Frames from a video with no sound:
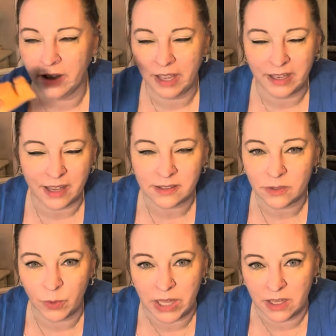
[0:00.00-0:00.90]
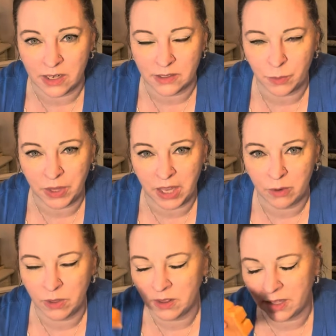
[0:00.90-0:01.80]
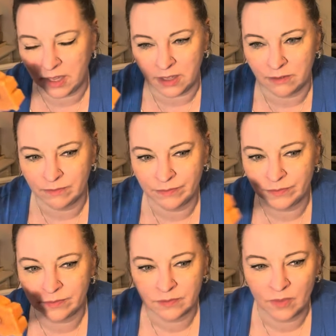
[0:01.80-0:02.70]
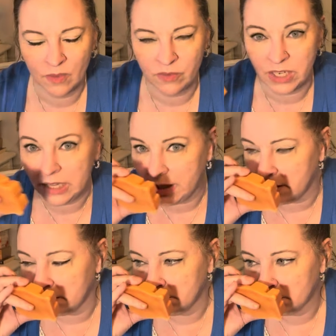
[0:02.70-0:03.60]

I guess the way that it's playing with the vanilla.